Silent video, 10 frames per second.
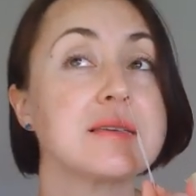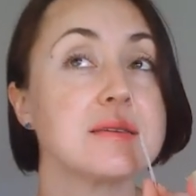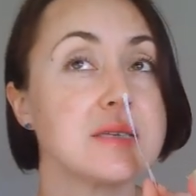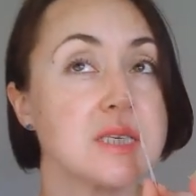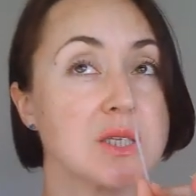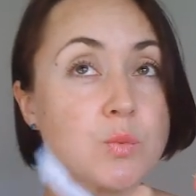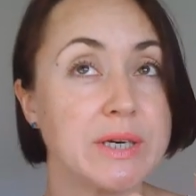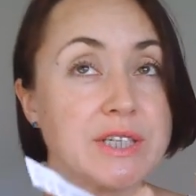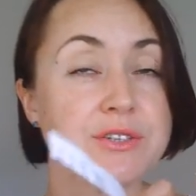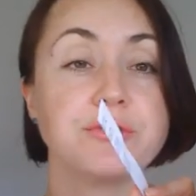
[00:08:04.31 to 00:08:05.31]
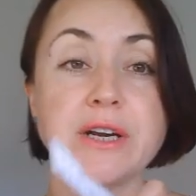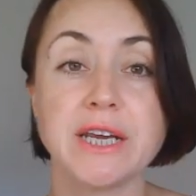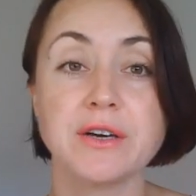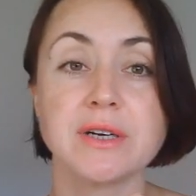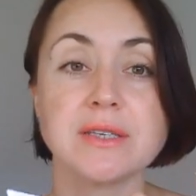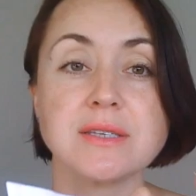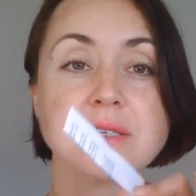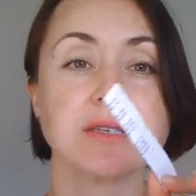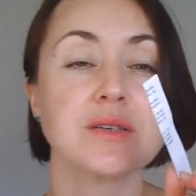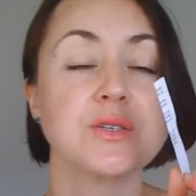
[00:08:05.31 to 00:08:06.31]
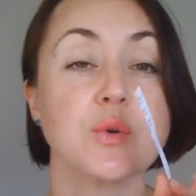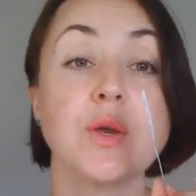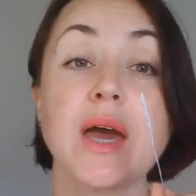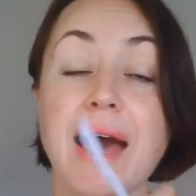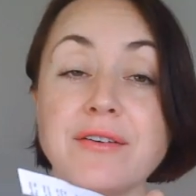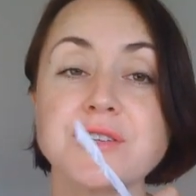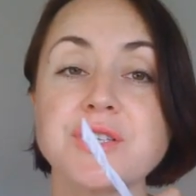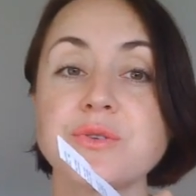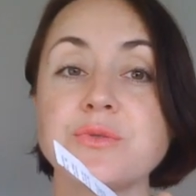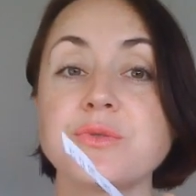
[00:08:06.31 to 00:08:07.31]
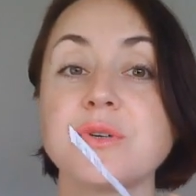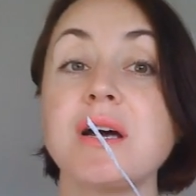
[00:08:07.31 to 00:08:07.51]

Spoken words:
sweet fragrance, so you have to